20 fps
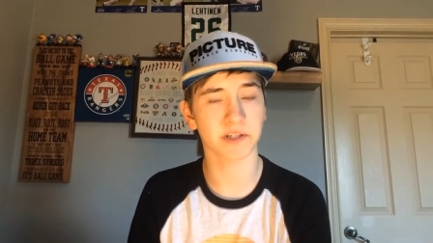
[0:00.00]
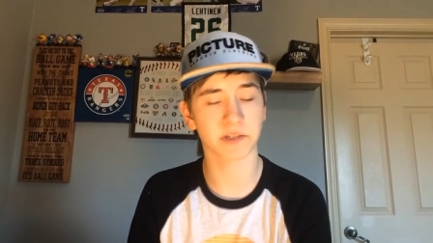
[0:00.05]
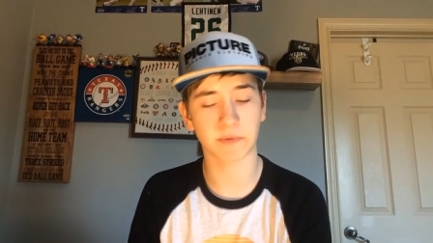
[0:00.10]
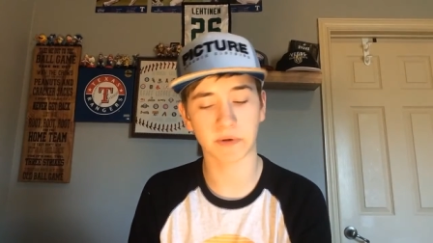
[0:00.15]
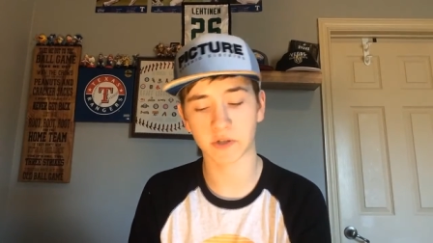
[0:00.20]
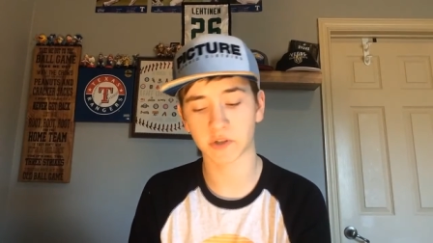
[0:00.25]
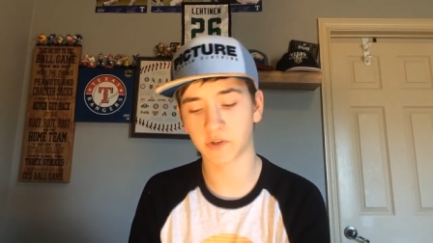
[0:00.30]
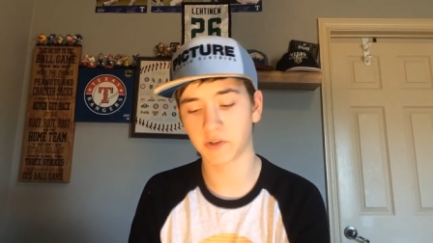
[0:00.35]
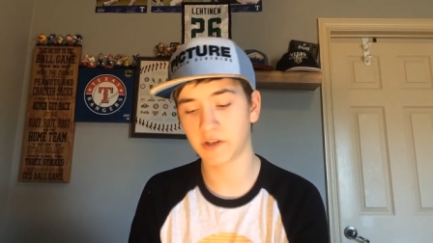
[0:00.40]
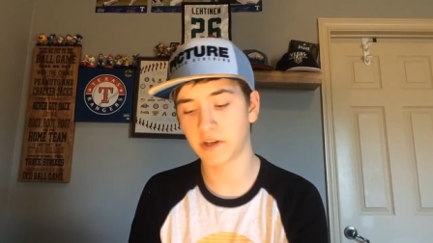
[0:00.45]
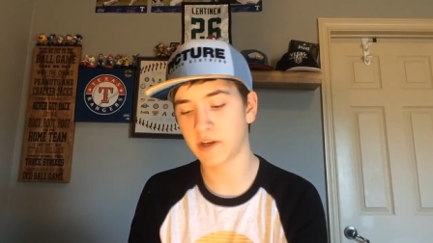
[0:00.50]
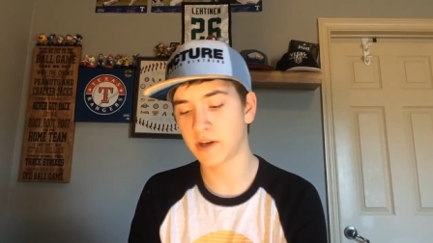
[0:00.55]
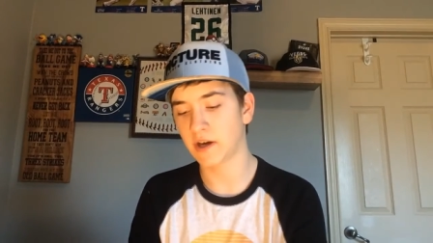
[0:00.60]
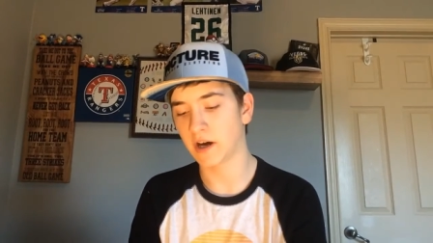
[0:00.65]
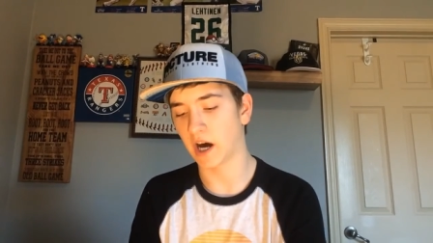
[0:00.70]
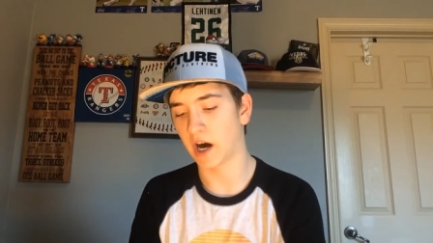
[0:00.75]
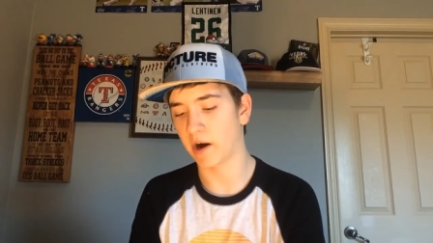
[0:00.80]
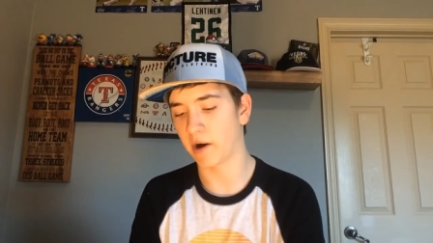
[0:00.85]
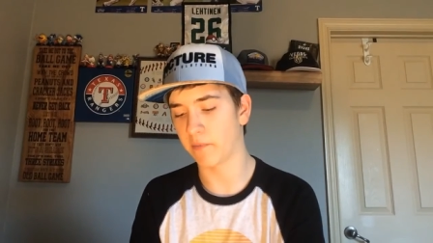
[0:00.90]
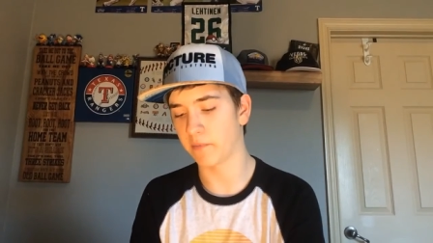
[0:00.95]
especially
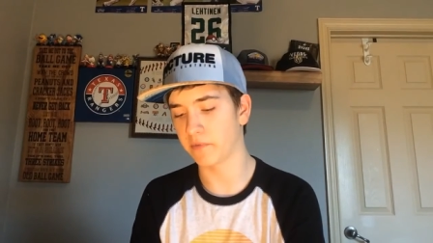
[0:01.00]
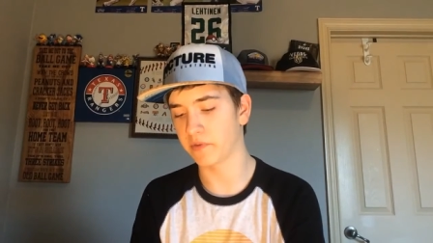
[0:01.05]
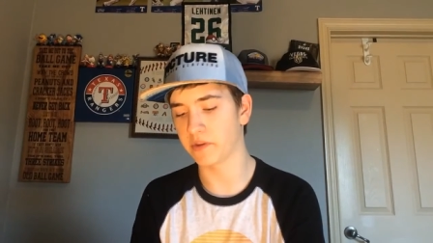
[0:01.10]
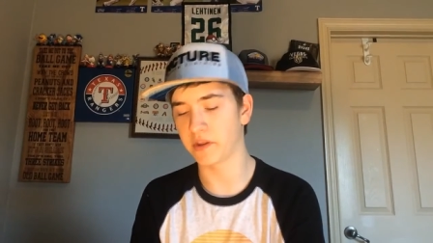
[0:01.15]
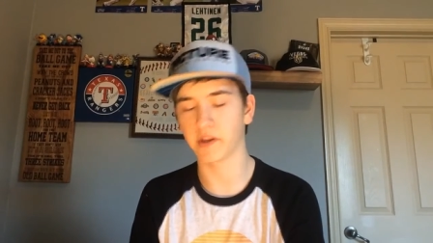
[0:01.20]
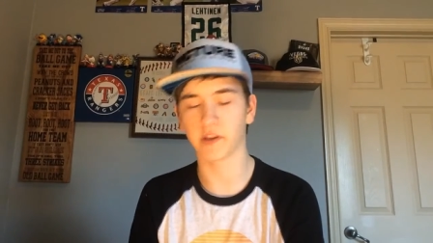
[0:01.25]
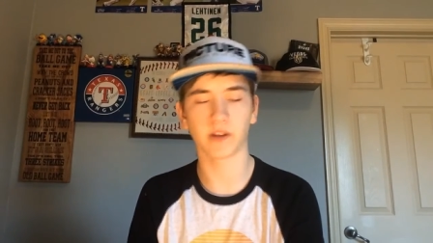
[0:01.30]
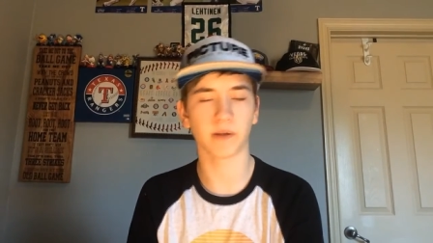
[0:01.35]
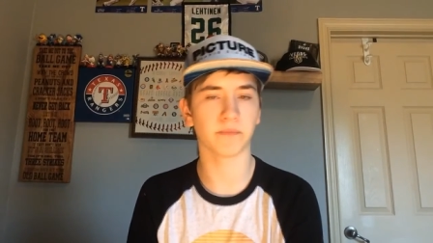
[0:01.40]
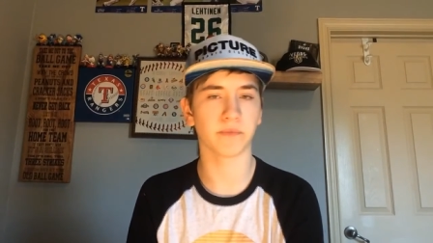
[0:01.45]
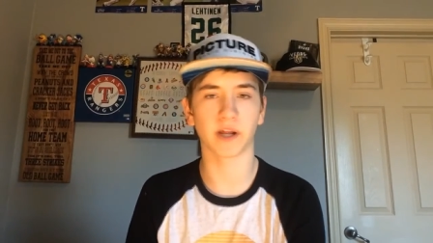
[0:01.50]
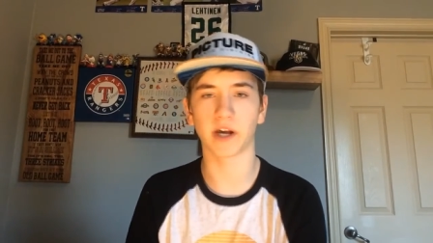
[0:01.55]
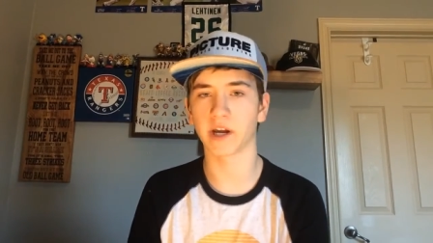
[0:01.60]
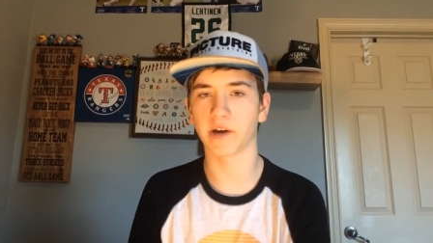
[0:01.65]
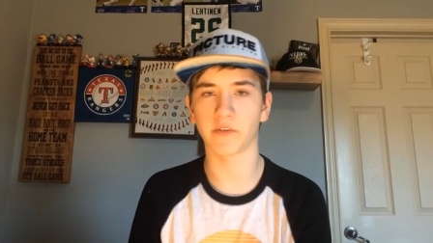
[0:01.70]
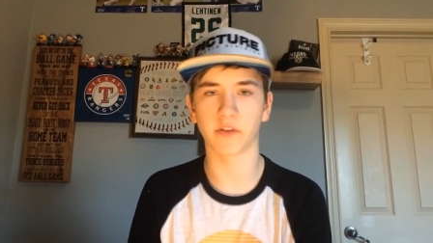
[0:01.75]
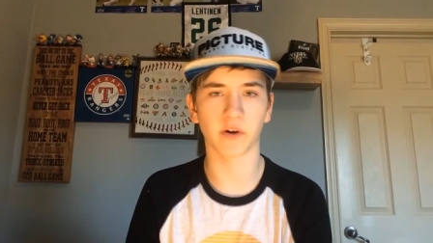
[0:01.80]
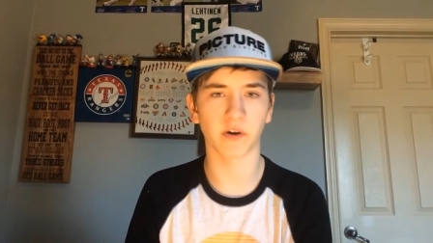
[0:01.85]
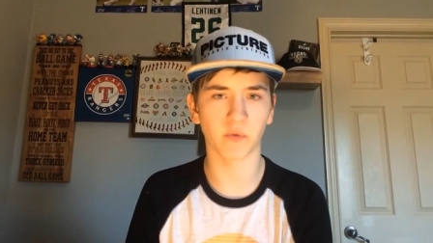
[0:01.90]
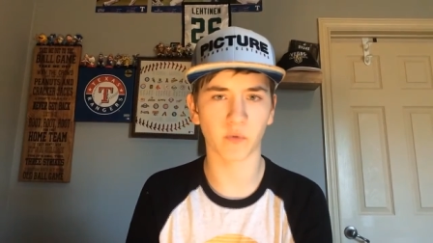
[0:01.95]
the alumni
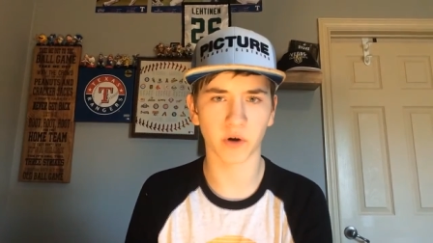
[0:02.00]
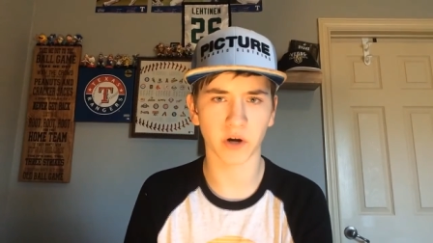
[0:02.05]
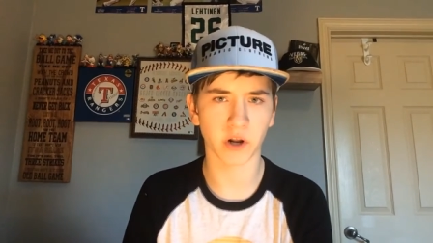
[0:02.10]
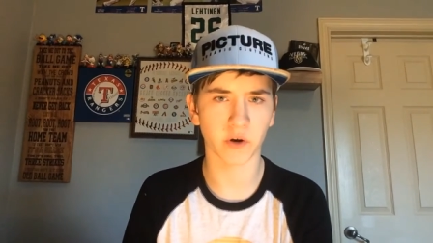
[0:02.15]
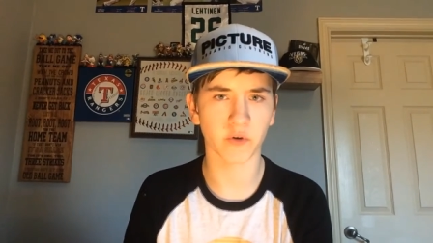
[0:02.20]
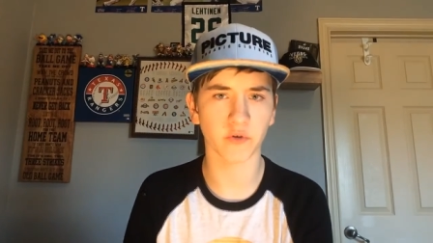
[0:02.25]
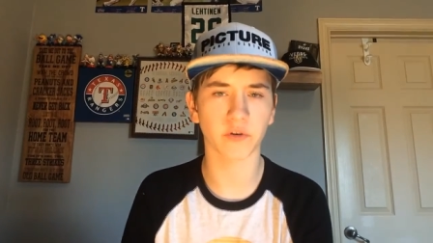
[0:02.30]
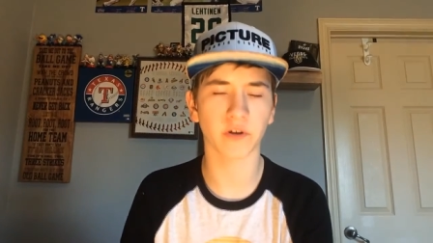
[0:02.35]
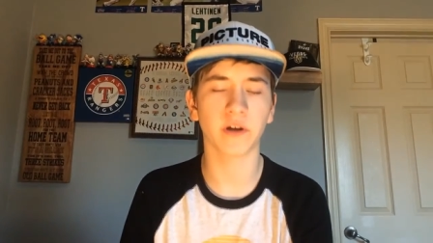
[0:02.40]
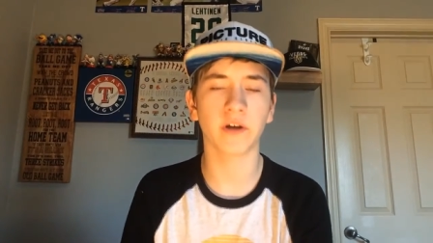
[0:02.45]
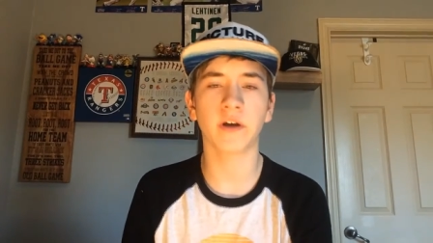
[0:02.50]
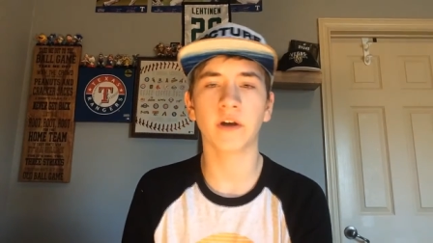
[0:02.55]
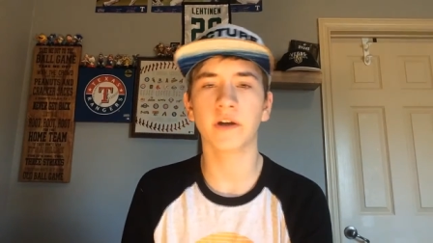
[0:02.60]
of the 100